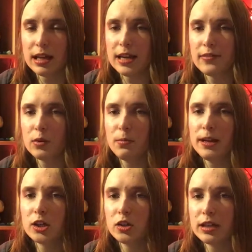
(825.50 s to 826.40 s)
if you
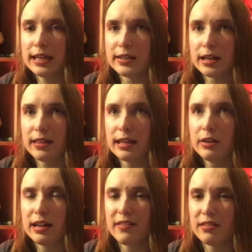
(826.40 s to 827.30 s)
made cookies. I think
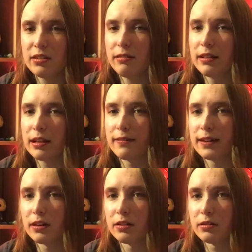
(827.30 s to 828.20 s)
you'd have to do the lettering
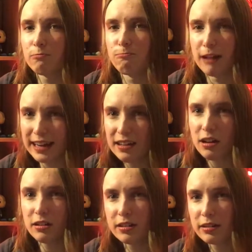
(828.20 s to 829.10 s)
right
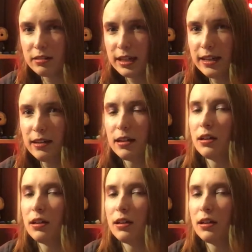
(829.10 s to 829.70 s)
on the cookie,